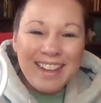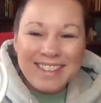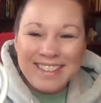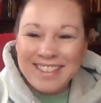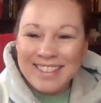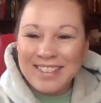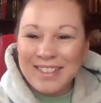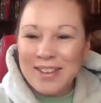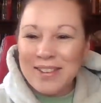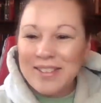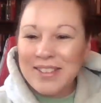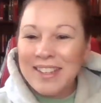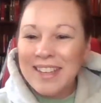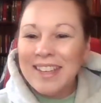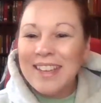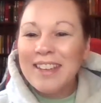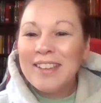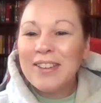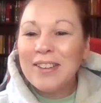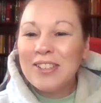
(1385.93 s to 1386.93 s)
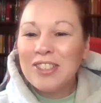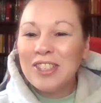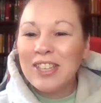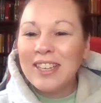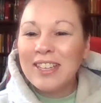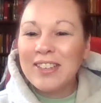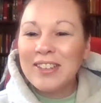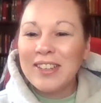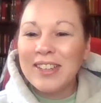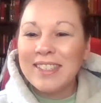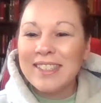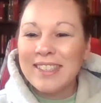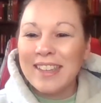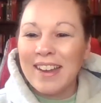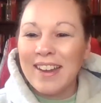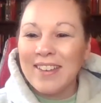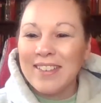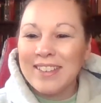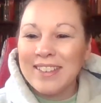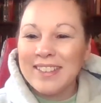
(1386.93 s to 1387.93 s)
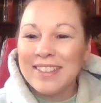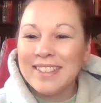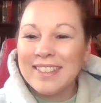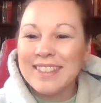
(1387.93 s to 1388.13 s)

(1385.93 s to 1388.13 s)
So go check Chris out.